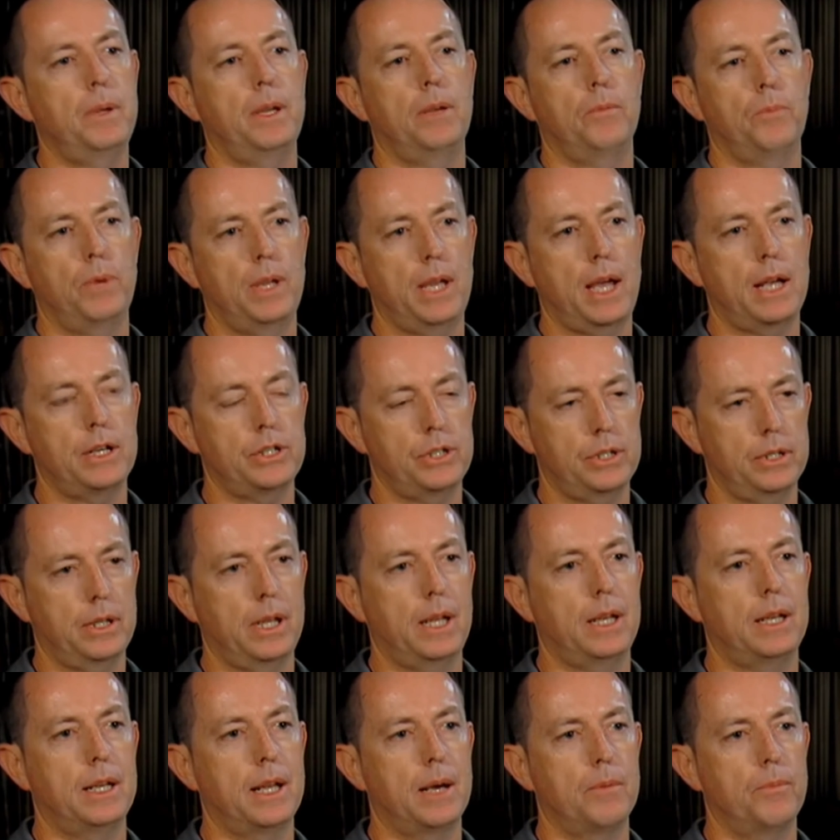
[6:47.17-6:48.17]
and we
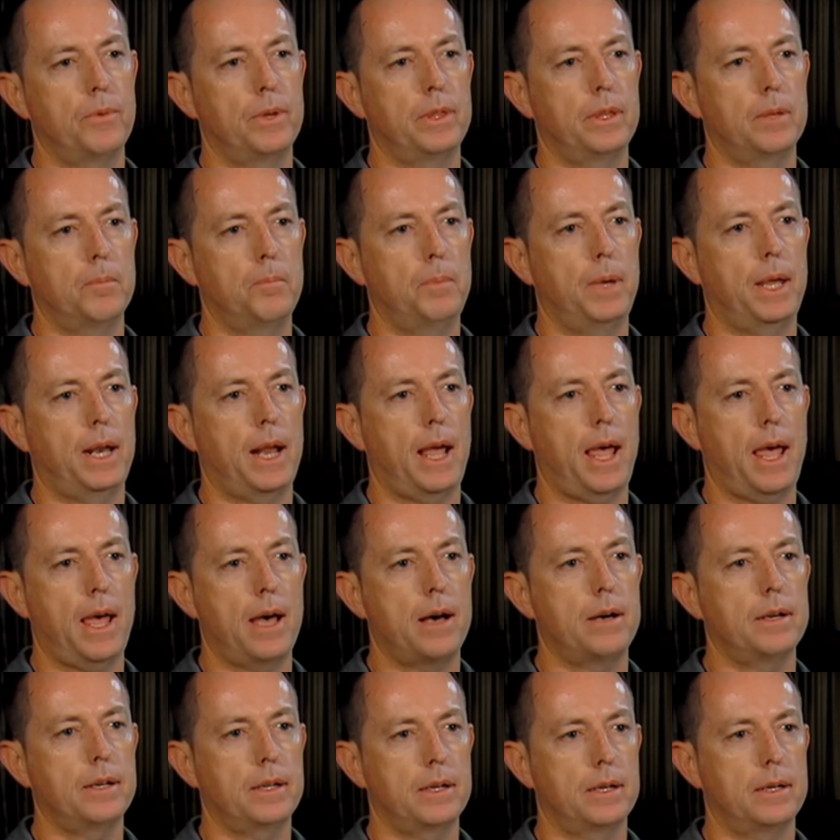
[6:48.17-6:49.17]
actually end up with a better
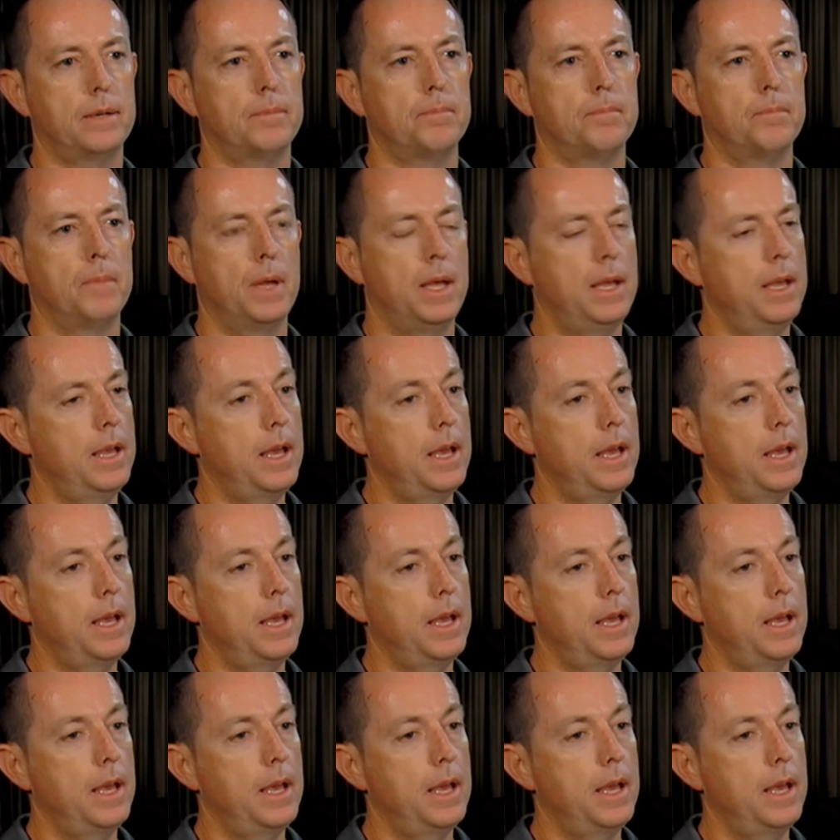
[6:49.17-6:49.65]
outcome